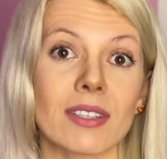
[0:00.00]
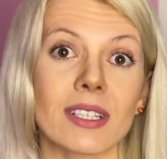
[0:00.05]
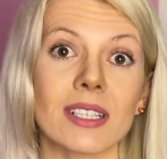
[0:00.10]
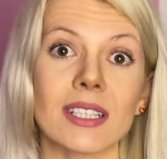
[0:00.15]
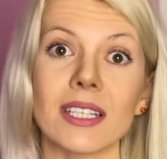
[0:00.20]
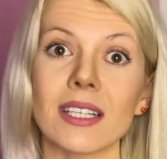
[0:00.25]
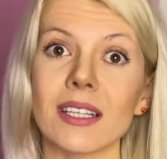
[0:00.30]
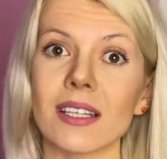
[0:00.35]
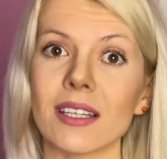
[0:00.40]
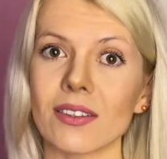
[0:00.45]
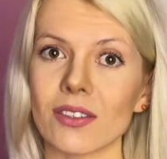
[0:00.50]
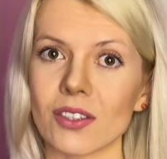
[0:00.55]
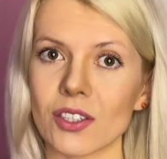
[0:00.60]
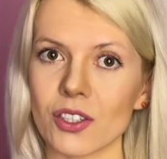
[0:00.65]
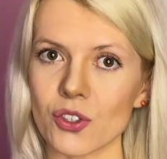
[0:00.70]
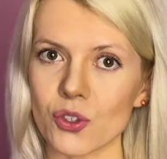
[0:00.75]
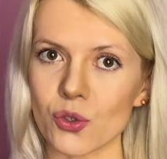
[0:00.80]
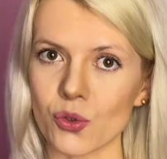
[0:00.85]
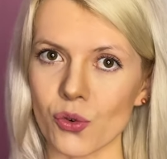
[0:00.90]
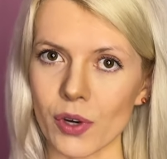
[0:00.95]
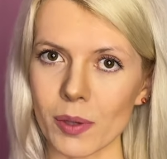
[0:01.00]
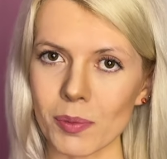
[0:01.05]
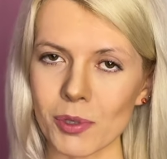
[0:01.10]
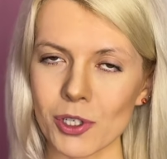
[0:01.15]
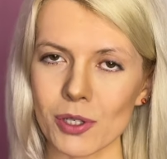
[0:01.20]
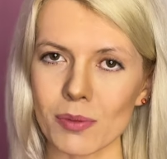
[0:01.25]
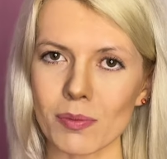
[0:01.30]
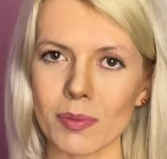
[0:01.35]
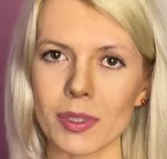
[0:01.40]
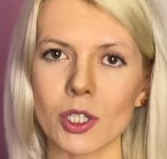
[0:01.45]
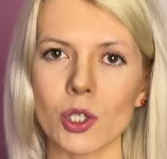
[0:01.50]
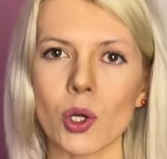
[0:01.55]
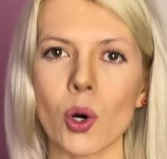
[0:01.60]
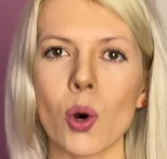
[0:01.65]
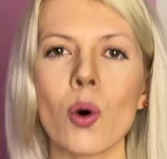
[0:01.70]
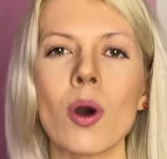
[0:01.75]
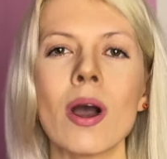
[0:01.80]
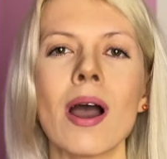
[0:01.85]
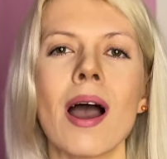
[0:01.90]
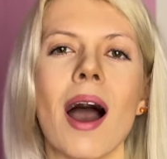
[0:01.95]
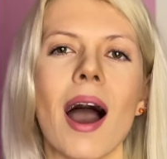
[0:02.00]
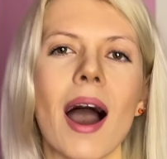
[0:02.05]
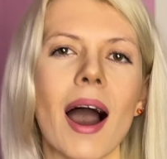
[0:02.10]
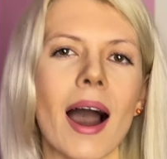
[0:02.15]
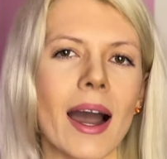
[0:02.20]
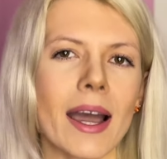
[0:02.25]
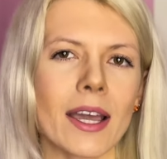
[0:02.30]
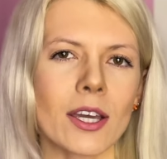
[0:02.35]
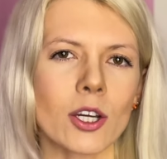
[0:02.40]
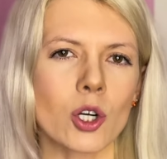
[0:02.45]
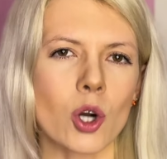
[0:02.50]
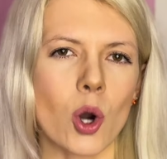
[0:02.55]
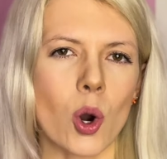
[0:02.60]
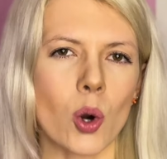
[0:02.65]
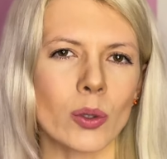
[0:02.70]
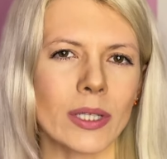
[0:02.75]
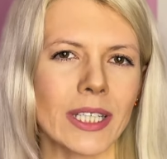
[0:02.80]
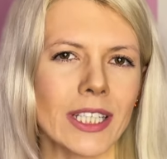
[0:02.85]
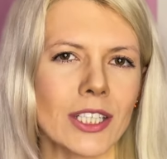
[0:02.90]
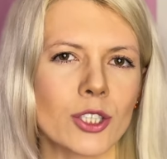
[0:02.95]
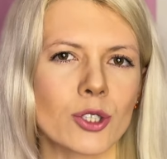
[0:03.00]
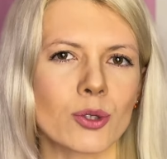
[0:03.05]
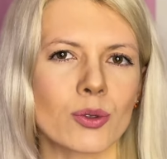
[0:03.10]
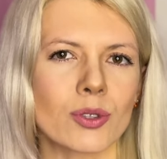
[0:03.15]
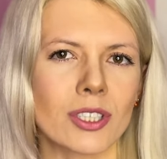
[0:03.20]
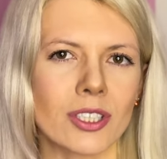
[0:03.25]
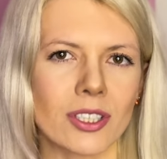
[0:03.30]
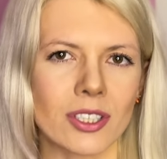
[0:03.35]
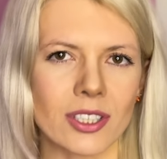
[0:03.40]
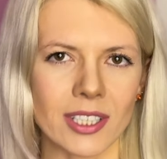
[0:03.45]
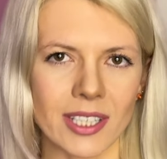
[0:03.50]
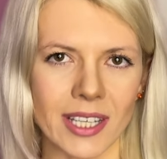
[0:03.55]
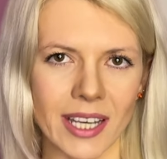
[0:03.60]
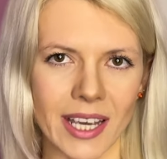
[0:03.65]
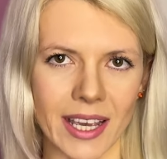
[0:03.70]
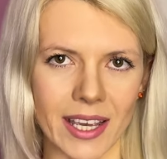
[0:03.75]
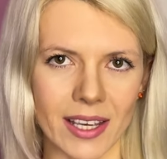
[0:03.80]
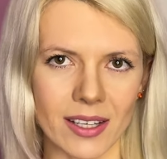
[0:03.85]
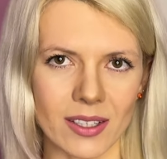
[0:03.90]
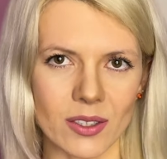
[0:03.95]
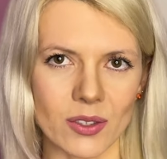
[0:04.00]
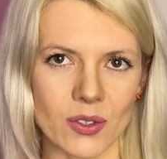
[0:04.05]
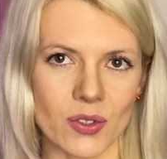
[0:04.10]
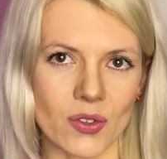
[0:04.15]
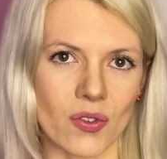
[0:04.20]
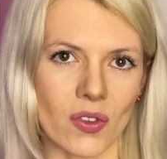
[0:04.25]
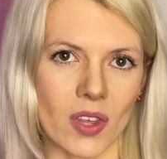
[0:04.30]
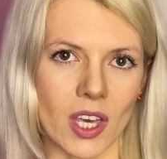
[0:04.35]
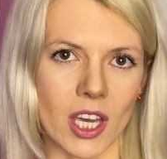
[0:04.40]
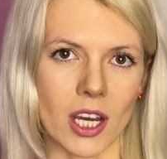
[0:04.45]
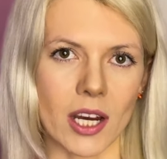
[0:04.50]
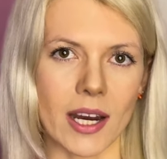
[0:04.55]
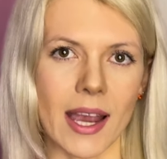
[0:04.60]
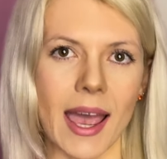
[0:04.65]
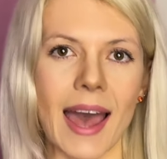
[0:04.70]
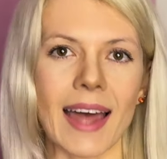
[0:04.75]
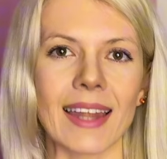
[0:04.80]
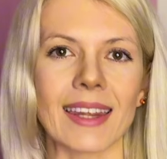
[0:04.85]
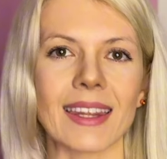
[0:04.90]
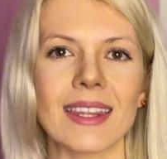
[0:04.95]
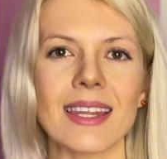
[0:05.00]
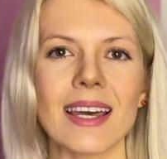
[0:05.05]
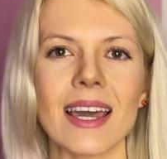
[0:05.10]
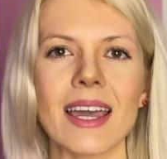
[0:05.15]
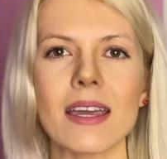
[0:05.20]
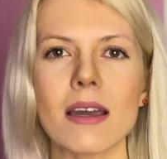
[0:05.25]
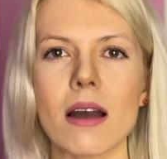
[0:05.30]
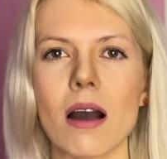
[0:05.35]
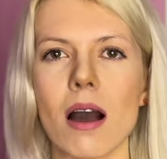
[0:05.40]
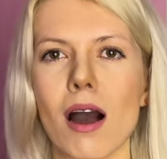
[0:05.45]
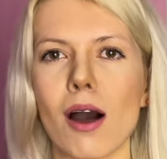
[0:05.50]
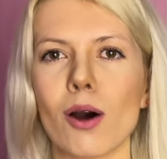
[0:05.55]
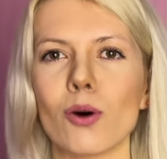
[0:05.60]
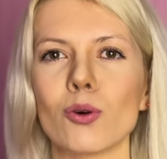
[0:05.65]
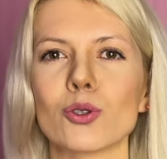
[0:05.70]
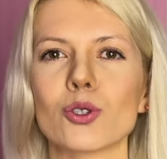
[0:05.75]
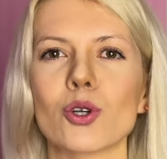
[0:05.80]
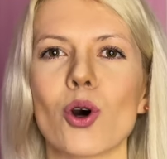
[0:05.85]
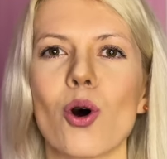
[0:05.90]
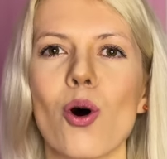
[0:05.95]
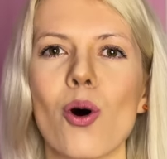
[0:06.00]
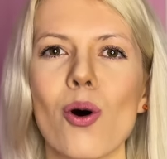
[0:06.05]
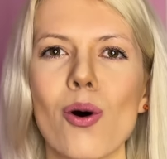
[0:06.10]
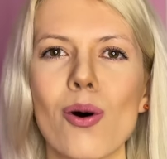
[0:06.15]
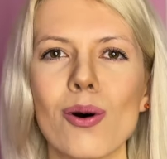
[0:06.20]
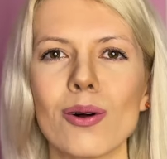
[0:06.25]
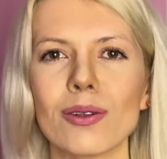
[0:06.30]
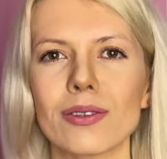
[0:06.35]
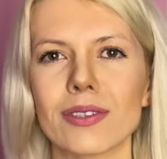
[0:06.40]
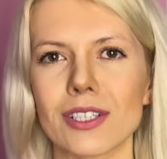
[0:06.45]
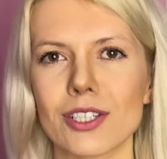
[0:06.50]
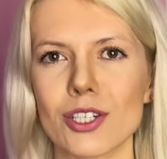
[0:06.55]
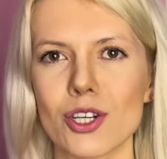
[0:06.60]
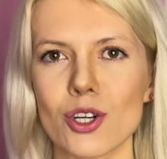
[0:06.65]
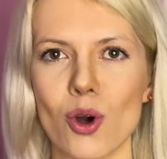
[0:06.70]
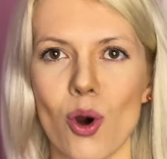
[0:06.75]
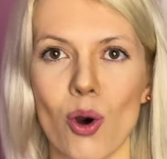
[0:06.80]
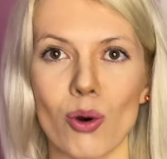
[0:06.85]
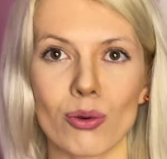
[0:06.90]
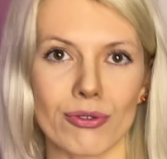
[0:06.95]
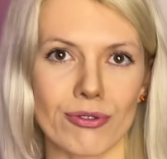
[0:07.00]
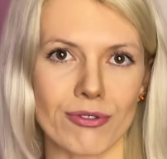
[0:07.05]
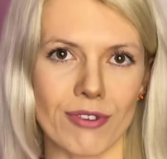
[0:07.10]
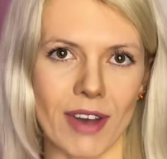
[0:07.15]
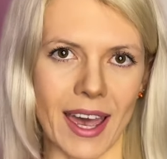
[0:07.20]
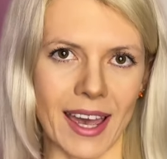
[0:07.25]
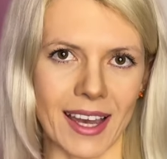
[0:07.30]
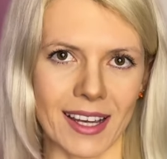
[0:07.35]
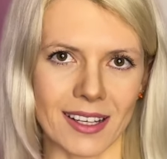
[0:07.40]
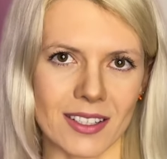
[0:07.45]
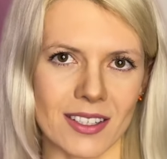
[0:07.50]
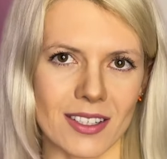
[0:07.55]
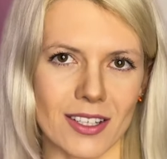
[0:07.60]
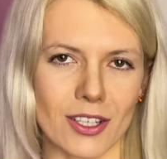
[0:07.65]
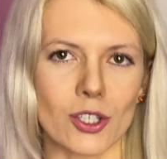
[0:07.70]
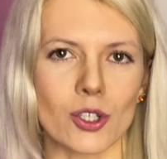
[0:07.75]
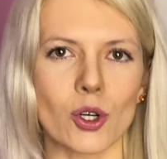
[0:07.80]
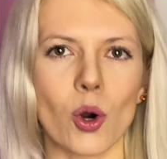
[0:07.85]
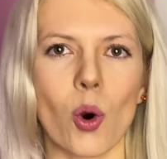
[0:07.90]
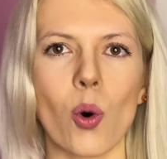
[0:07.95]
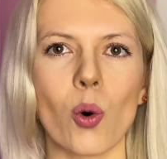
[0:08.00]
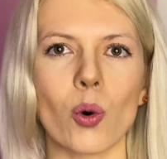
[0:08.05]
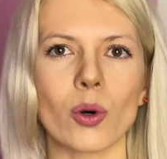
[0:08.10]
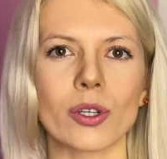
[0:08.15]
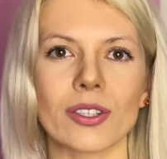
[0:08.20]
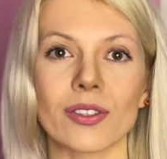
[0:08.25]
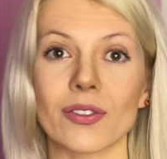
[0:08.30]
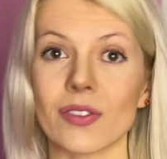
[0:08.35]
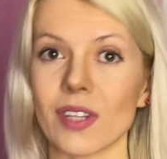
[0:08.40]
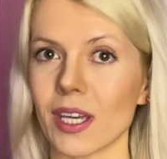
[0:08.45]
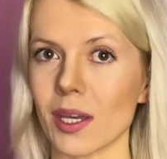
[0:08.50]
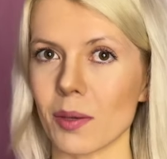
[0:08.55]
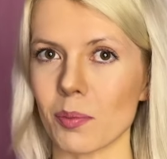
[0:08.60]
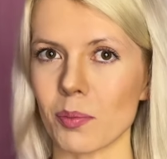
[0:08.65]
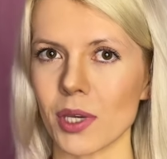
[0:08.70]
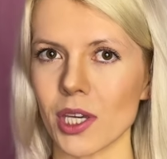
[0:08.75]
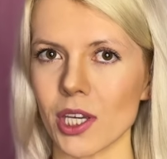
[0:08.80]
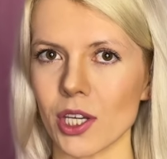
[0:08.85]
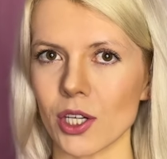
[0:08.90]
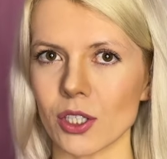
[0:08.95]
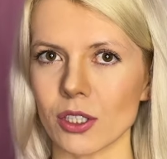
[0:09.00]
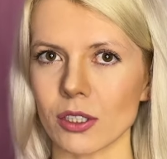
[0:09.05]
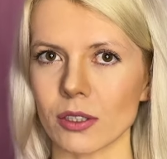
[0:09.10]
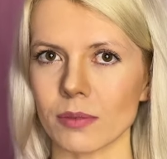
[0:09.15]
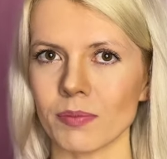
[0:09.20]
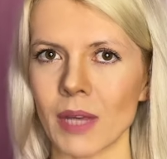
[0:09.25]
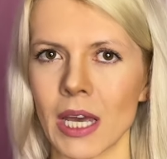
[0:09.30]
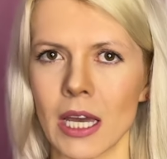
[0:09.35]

the link in the description below. I go into details there and lay out all the known facts in order they appeared.